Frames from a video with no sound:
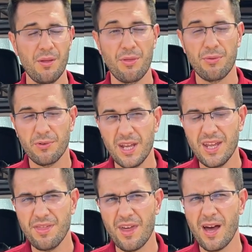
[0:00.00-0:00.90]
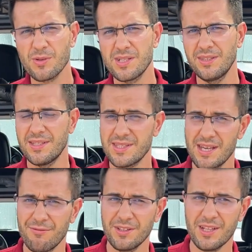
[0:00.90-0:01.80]

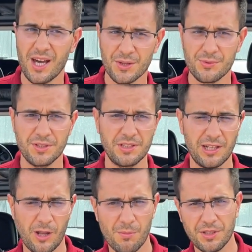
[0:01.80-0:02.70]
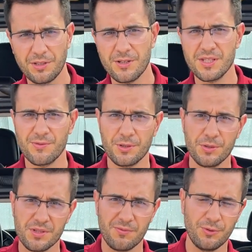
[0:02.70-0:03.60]
3,700 kilometers. For
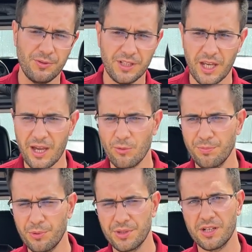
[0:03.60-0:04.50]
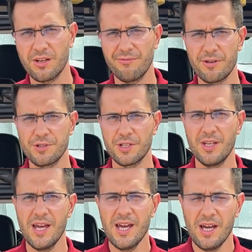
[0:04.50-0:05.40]
those of you in UK, I will put the conversion
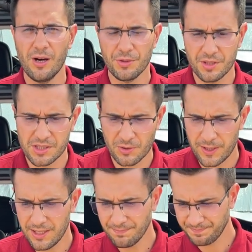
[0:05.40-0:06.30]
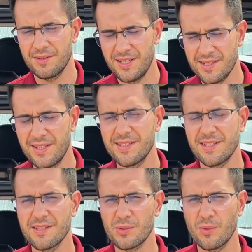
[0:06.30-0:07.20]
on the screen. This
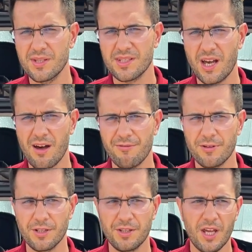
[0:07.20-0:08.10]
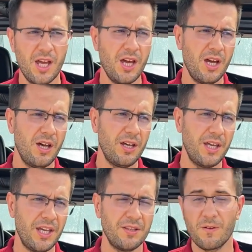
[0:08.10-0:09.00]
distance was covered
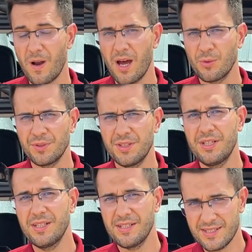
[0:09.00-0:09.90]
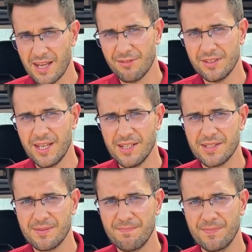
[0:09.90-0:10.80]
in around 7
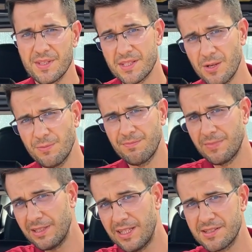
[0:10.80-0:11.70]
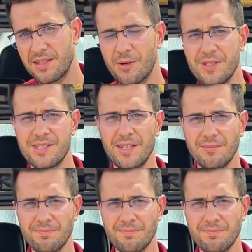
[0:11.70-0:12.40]
days. So let's go and see.